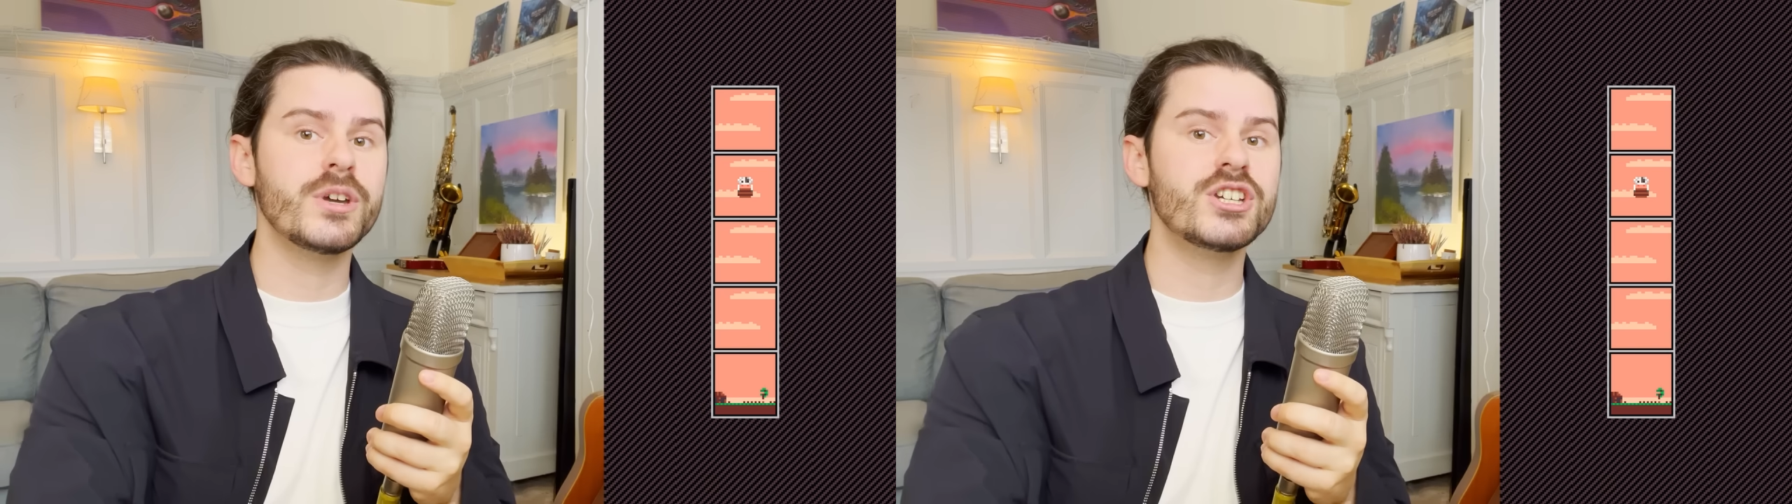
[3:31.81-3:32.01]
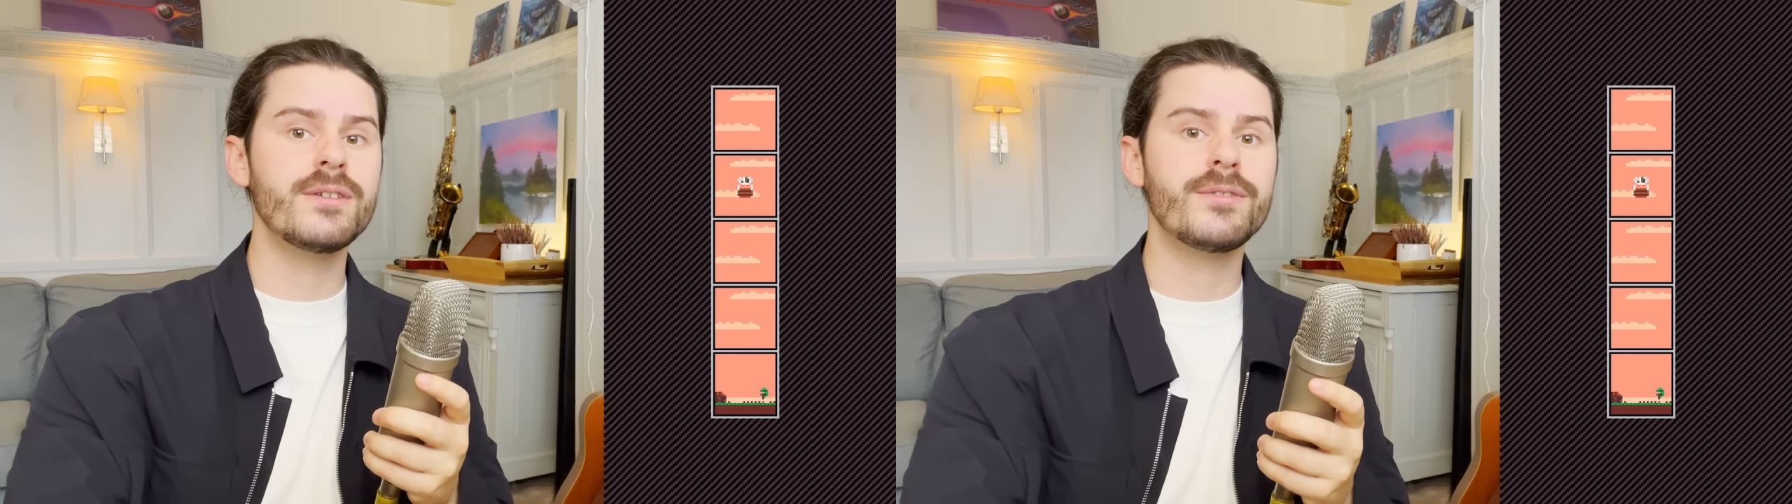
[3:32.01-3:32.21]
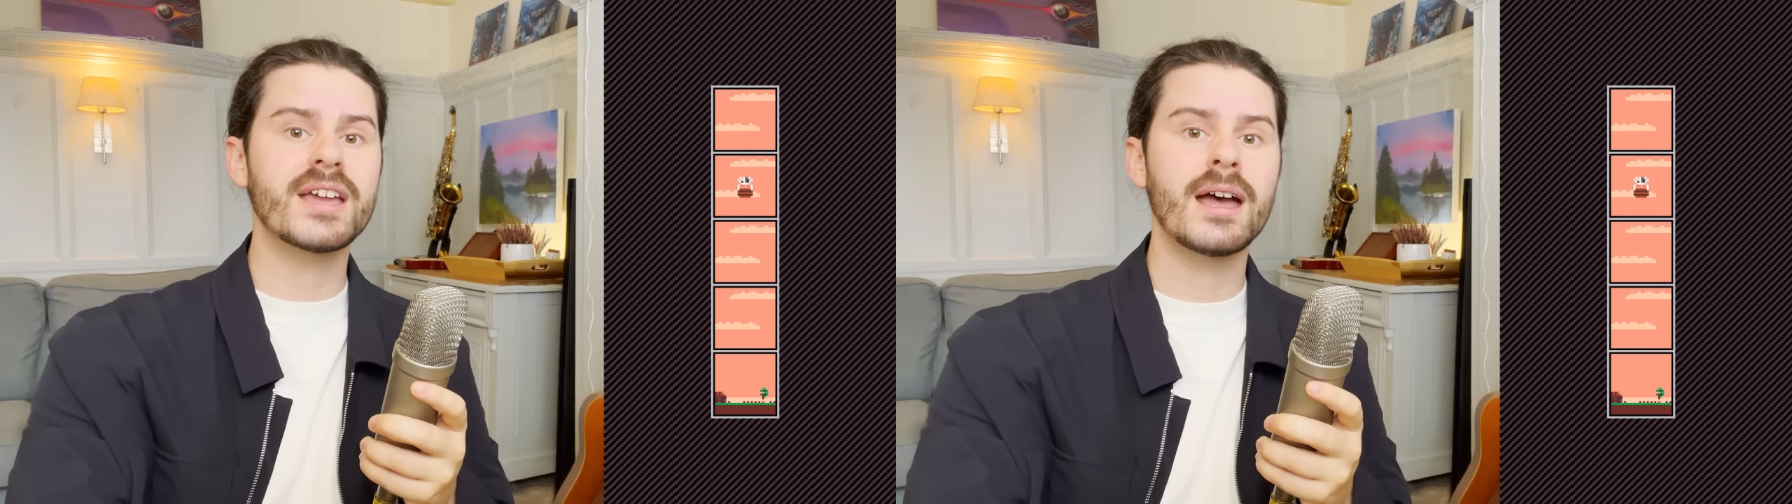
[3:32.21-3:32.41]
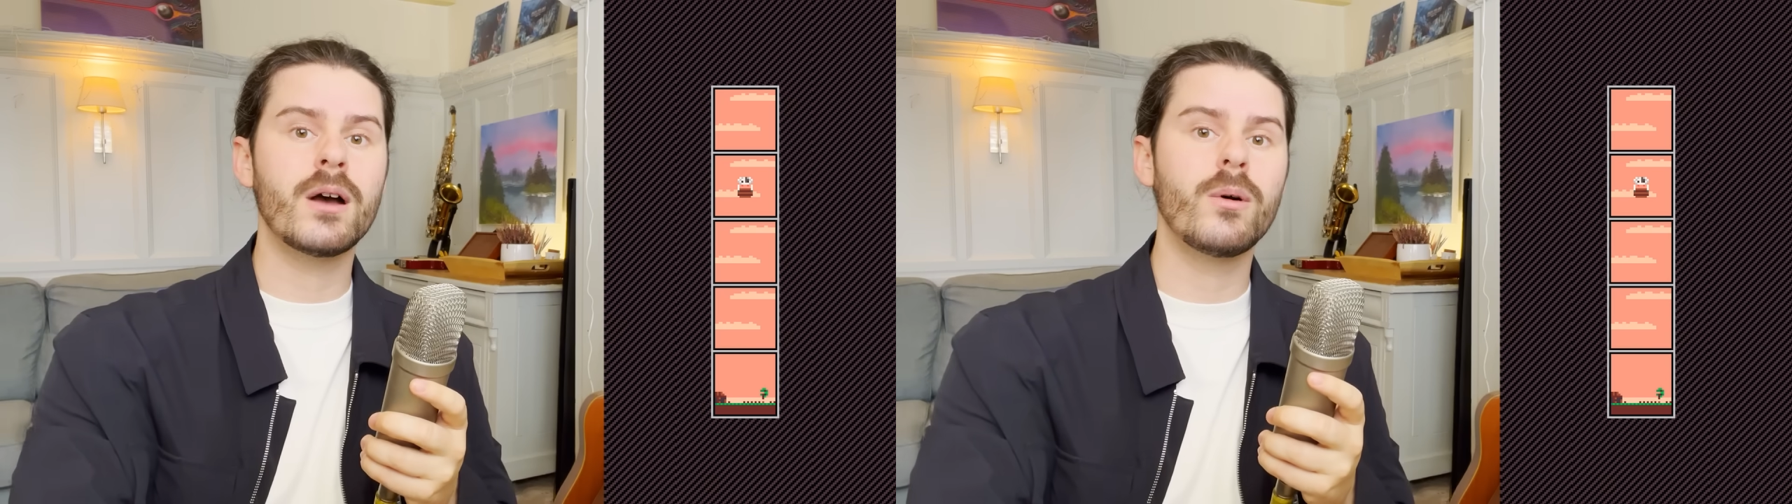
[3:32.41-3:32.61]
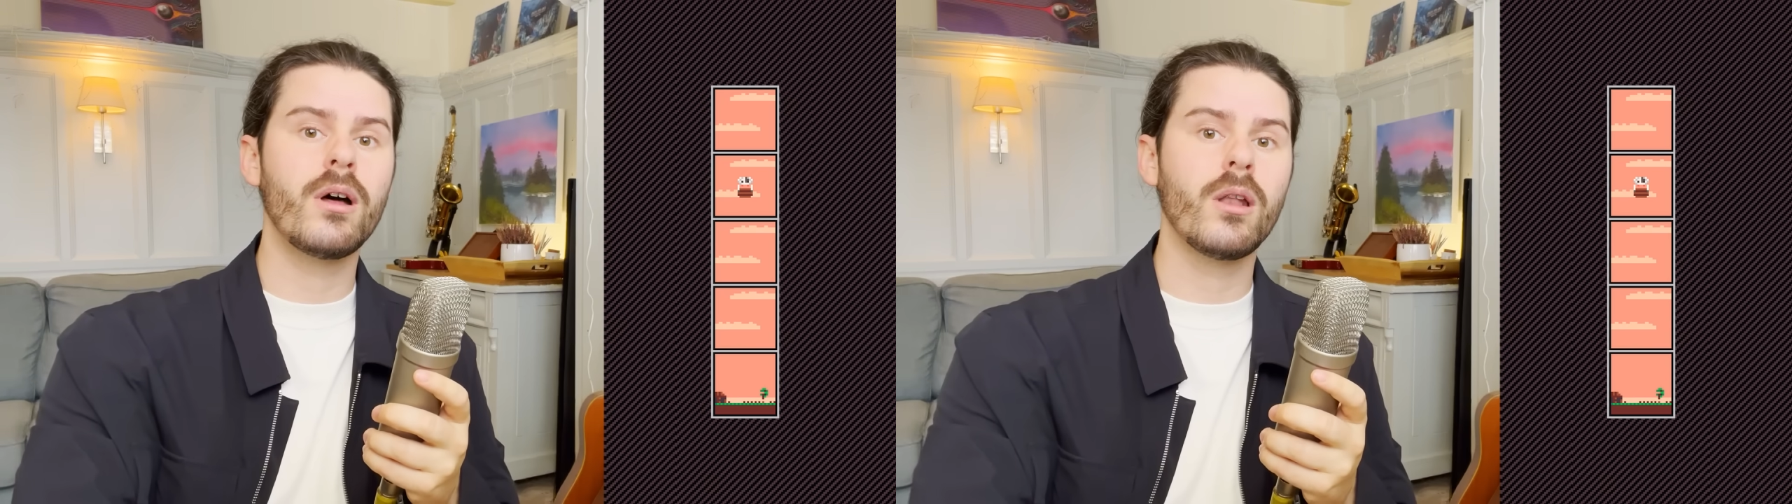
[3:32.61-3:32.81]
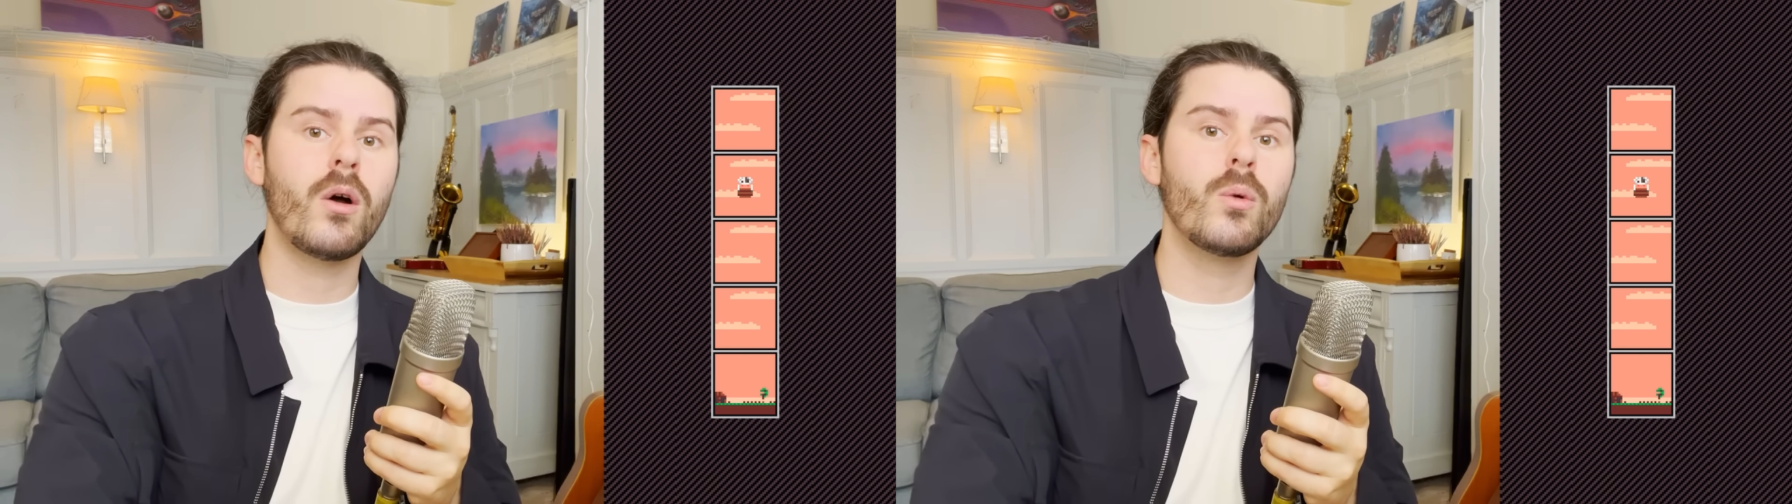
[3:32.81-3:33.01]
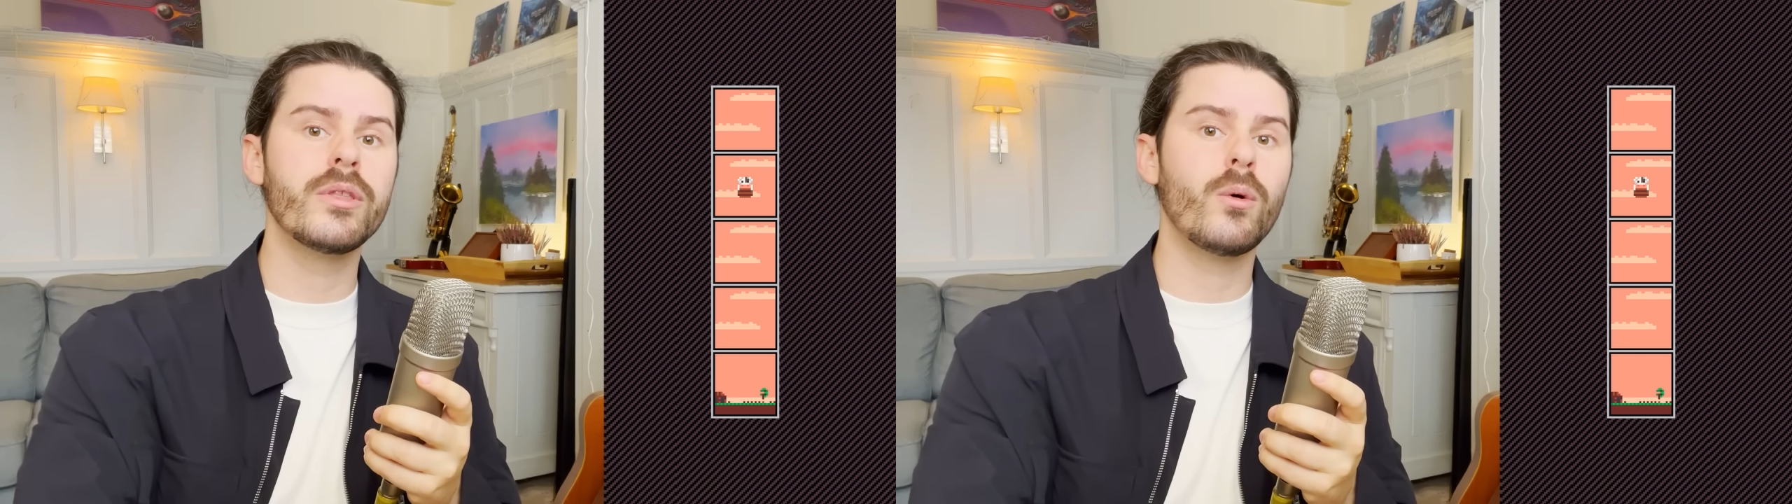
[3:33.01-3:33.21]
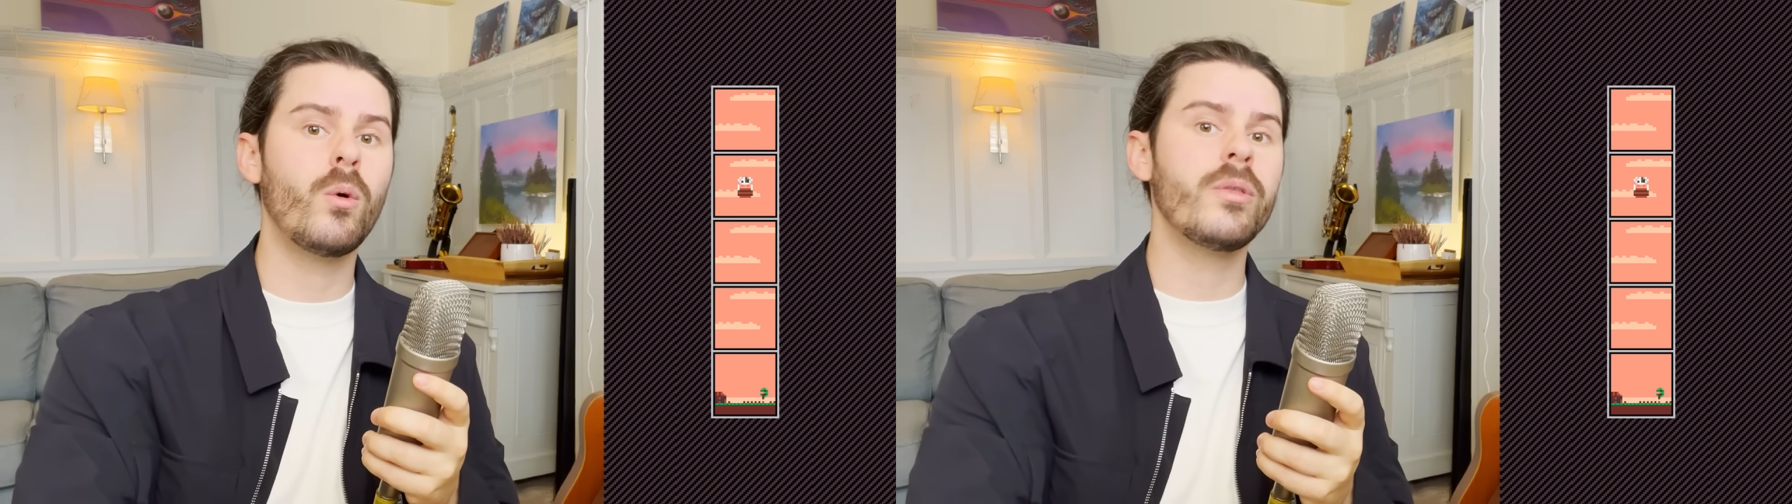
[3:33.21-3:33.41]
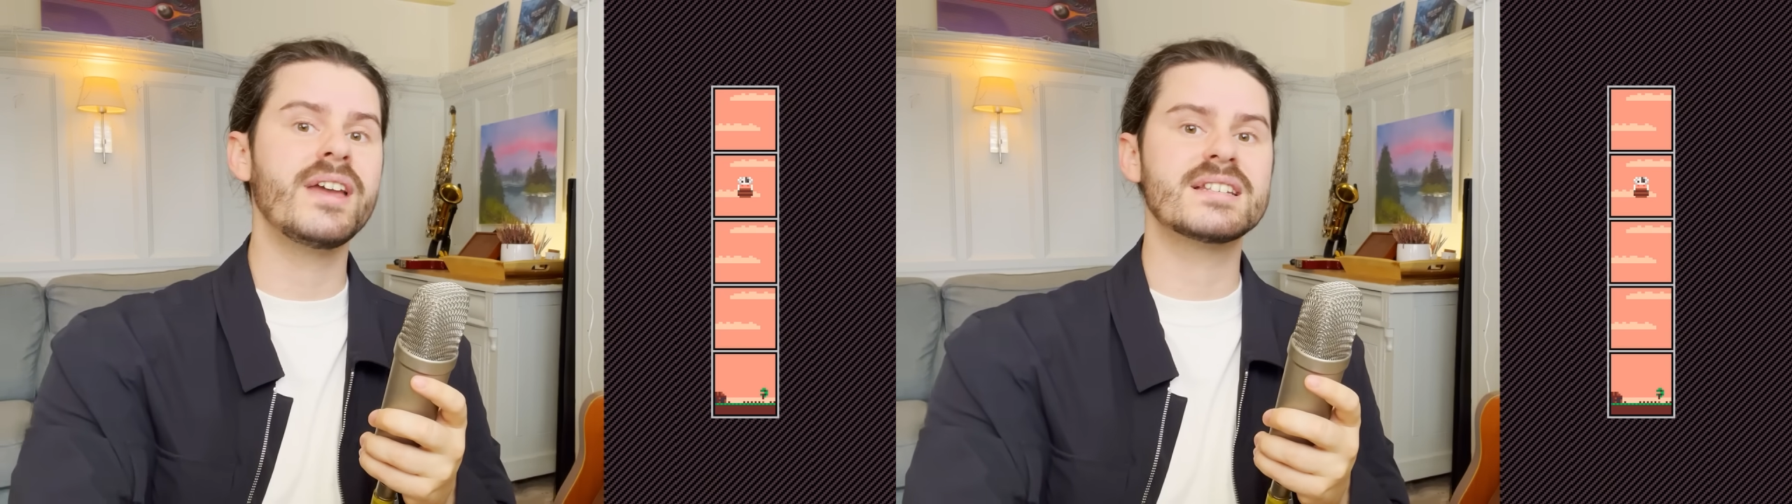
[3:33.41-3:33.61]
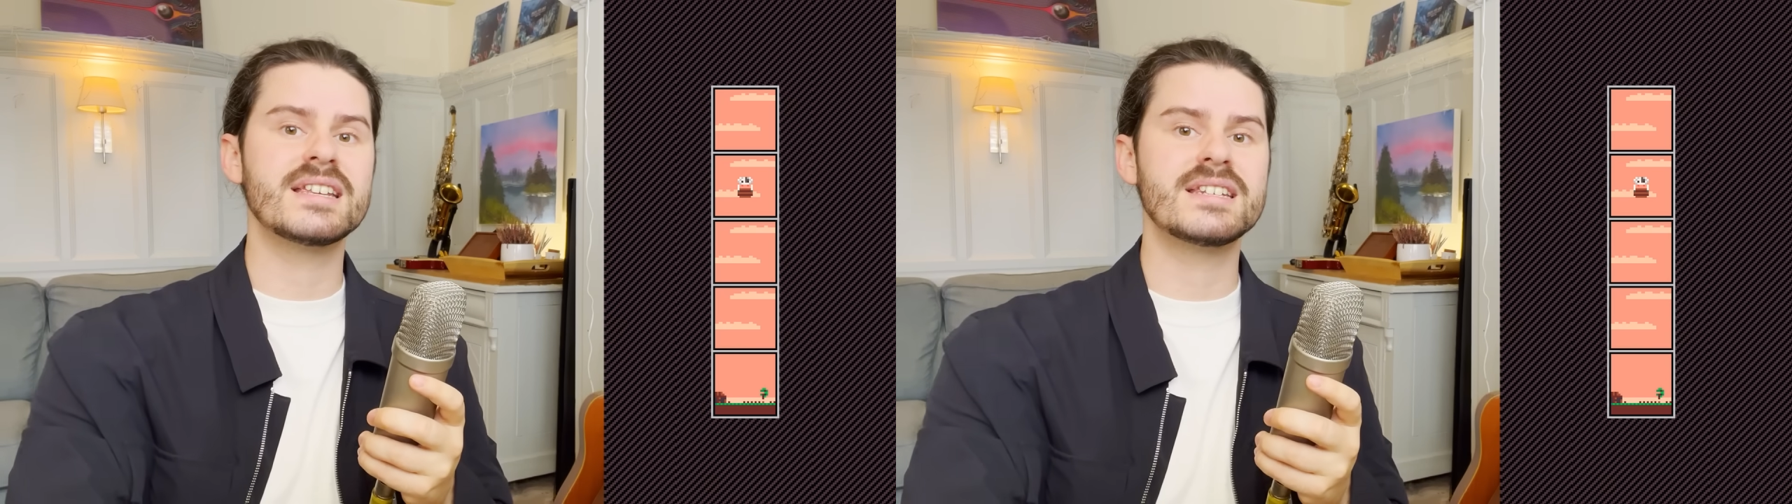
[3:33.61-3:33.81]
we shift the cow along with all
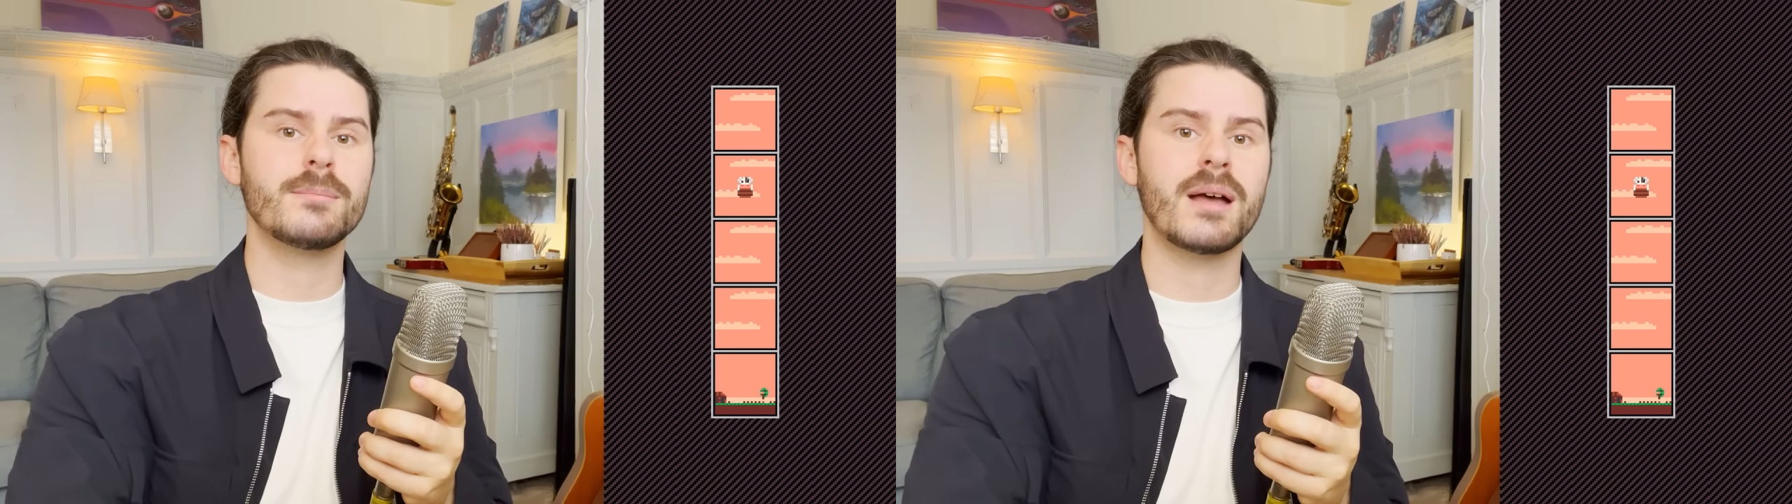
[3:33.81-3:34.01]
the existing